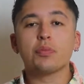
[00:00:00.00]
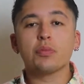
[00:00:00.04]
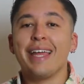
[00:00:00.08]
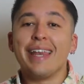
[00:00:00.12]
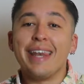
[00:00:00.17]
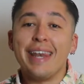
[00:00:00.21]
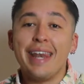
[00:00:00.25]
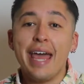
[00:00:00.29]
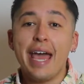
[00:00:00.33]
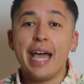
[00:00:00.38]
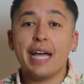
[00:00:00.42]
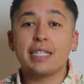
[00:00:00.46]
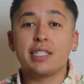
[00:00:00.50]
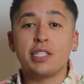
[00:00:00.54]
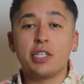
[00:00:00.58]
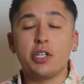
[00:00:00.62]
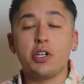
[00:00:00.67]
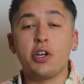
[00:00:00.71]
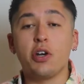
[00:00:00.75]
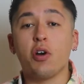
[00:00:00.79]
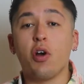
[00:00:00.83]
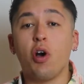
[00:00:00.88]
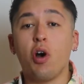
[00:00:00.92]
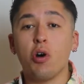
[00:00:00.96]
Next,
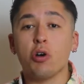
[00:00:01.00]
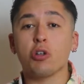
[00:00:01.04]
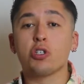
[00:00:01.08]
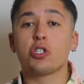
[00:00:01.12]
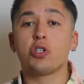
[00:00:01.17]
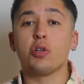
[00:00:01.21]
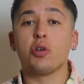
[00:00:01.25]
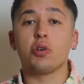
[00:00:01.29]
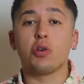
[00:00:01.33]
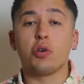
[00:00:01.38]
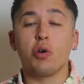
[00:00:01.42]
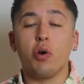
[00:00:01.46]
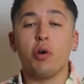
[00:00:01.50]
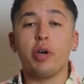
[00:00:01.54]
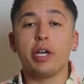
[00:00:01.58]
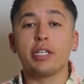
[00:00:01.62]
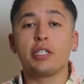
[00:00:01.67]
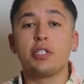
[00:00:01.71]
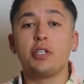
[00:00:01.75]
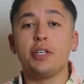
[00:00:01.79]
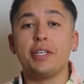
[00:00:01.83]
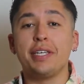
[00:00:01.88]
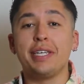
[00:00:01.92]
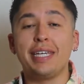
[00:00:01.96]
you're also going
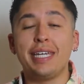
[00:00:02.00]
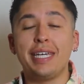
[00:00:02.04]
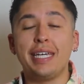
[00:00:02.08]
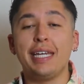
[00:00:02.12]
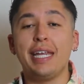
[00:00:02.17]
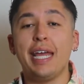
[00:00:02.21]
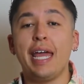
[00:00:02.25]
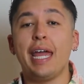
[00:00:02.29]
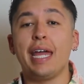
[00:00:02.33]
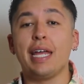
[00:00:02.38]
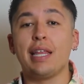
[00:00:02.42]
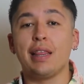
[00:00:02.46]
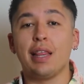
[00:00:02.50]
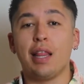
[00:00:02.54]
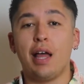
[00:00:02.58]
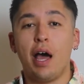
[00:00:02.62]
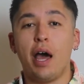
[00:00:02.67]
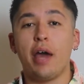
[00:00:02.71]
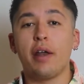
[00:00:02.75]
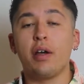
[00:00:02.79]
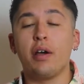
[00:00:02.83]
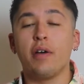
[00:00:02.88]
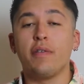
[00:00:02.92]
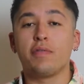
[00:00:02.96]
to need a
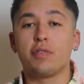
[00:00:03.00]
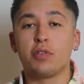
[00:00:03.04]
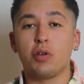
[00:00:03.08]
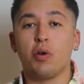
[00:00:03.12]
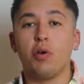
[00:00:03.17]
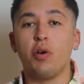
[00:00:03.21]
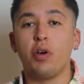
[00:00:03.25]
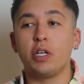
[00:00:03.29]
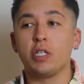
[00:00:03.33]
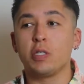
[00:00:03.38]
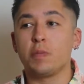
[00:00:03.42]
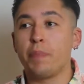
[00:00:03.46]
lot of toys.